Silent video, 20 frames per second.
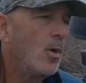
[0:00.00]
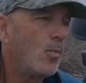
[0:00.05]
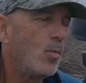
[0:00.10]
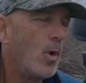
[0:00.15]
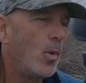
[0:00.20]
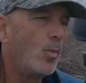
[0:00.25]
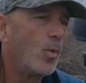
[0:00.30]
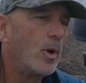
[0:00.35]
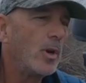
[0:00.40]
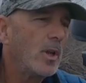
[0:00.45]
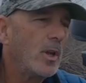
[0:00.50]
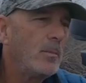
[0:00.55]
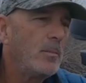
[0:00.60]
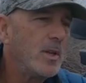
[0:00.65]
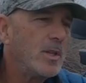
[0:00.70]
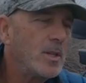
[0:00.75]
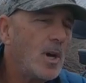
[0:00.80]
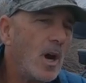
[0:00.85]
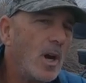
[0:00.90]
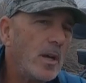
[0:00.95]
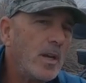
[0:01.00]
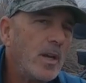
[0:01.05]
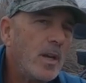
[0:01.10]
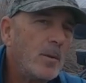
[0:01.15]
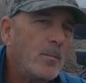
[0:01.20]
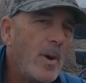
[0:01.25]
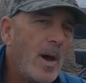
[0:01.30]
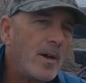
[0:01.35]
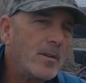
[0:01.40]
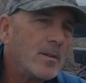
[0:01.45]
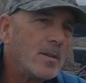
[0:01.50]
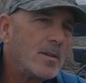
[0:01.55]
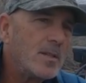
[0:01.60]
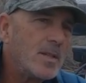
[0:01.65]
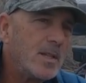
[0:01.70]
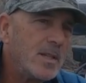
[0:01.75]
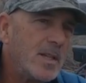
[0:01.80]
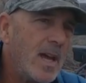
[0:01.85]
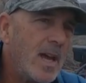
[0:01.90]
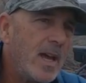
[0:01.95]
What we're going to be talking about
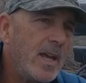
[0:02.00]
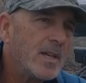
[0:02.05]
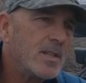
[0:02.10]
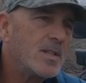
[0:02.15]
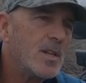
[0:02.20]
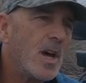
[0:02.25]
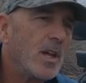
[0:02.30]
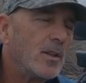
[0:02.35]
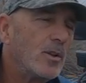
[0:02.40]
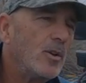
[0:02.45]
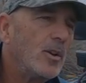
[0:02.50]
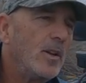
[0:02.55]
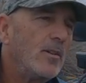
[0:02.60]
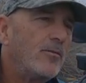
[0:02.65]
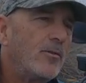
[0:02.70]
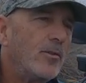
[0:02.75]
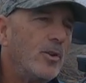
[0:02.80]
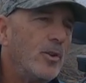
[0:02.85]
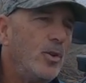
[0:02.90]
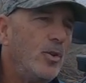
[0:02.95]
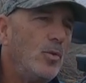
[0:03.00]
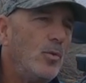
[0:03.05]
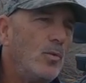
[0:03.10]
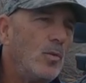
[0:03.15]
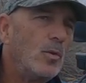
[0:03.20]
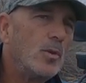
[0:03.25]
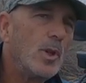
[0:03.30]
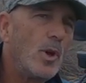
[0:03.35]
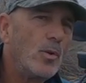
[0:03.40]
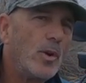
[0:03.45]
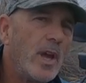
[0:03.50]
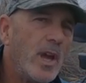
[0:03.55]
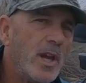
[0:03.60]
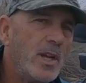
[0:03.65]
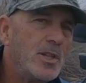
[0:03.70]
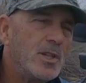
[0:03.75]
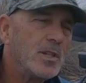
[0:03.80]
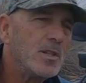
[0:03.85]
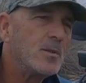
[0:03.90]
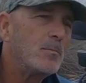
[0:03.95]
today is not looking for new
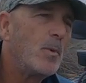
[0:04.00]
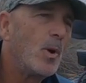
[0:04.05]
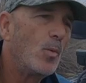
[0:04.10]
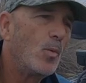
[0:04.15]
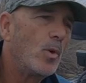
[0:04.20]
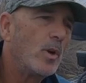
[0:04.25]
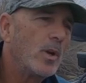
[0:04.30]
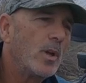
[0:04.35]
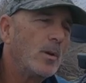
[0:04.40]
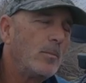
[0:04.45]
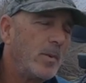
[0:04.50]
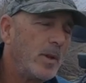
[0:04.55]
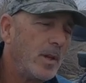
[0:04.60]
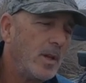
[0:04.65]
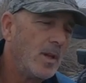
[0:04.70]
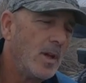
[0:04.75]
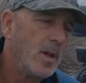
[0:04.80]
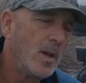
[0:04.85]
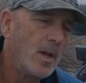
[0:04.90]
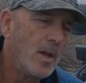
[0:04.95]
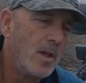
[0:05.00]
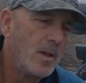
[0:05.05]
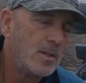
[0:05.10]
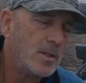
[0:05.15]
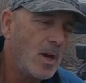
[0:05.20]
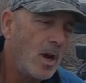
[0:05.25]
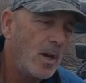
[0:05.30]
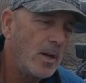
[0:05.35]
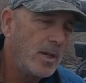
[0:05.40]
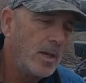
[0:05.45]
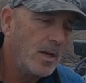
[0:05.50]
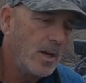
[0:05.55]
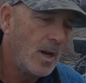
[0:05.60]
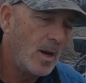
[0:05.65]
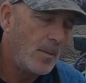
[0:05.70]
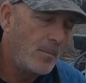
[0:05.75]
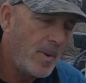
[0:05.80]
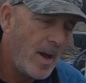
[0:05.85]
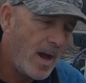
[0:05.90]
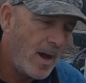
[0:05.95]
locations, but we're going to be talking
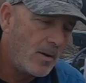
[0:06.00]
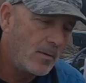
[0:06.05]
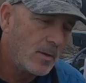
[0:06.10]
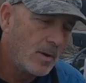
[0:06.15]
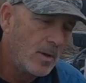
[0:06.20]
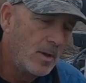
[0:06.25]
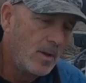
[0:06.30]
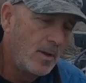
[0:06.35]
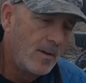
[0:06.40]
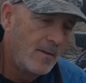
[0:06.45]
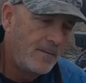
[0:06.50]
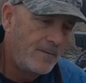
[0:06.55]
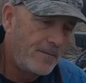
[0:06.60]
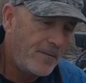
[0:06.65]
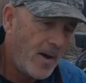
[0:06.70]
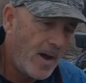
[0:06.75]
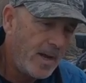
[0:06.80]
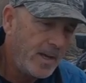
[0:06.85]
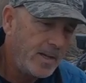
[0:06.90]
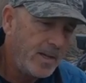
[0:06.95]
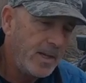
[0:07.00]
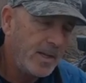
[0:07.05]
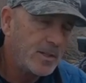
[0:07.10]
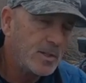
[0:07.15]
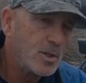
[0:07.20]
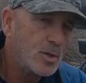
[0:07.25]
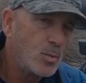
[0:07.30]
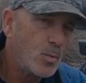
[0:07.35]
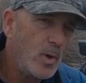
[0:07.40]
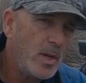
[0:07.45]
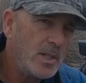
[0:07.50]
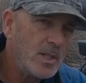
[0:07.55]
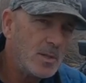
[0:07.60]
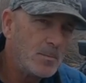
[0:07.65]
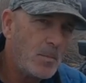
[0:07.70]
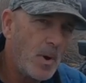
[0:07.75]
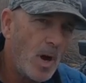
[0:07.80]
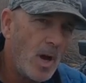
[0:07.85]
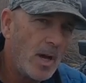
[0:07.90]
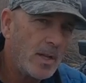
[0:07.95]
about finding sweet
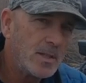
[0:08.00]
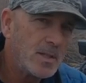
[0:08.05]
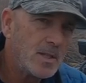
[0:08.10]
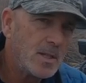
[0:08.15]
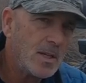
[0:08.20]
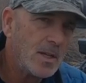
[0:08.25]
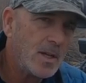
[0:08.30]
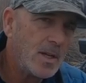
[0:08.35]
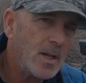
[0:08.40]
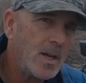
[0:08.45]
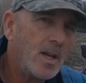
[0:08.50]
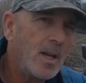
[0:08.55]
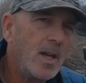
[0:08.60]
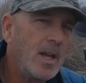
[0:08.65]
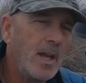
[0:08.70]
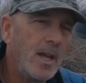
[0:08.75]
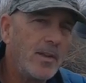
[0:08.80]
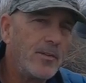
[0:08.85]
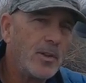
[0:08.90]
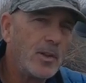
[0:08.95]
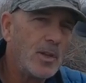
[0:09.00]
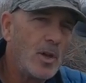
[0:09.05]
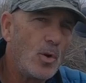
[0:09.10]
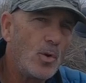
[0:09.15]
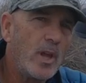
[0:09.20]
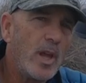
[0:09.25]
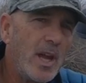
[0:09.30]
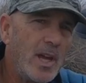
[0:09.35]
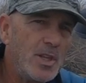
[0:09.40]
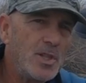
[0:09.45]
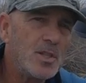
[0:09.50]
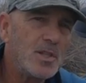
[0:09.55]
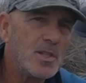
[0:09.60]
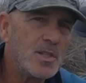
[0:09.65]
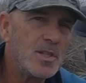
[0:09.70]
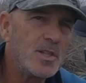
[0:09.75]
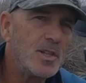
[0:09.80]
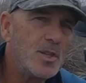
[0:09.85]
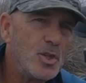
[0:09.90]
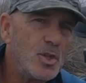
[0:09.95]
spots in the
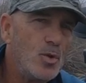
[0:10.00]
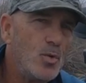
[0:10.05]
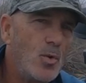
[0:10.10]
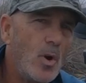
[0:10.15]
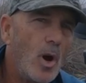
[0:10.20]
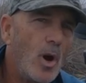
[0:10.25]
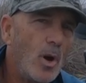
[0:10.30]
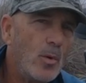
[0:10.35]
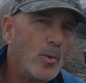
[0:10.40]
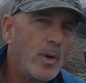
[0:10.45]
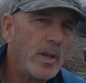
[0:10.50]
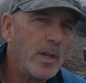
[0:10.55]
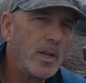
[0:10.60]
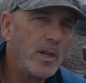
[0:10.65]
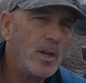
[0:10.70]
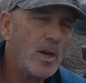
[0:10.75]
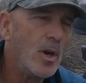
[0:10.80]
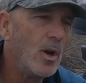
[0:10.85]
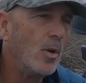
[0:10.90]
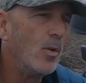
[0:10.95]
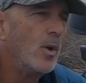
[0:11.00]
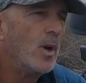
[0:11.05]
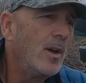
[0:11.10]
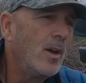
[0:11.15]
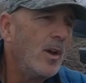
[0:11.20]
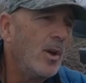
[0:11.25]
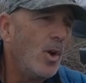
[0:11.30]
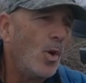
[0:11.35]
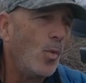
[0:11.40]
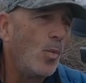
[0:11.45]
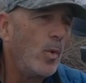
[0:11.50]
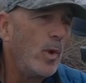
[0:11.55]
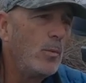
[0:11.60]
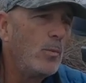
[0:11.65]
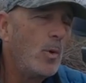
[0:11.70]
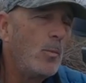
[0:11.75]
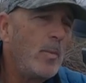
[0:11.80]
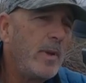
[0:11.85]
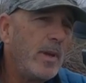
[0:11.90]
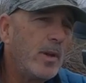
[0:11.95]
locations that you already know. We
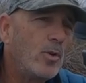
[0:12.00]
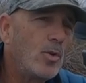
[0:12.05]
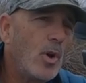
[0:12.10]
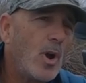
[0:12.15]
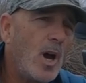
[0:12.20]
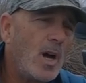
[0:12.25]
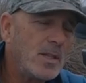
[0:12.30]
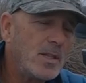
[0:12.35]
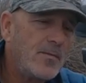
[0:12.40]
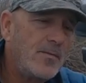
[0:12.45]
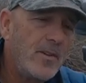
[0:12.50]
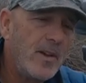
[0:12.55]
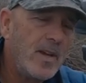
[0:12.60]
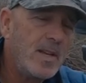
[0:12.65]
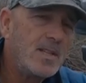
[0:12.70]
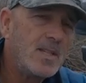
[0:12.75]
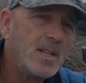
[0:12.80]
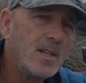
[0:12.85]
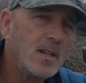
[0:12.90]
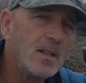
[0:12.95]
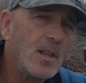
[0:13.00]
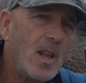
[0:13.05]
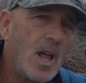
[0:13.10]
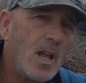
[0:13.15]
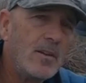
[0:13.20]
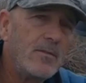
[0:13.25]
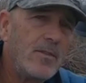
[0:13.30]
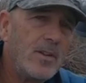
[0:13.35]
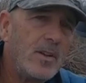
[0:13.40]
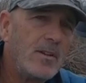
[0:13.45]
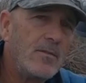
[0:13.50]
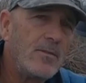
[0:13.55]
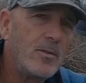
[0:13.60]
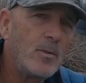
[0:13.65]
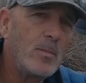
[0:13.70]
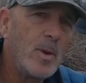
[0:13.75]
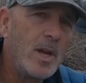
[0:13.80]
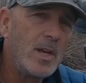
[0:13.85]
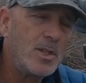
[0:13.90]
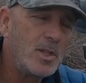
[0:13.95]
will be cross phasing a lot of
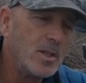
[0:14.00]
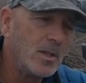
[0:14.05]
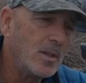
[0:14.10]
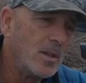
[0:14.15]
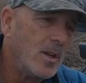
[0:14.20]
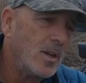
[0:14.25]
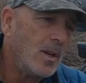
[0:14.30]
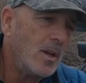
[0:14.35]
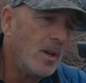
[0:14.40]
information.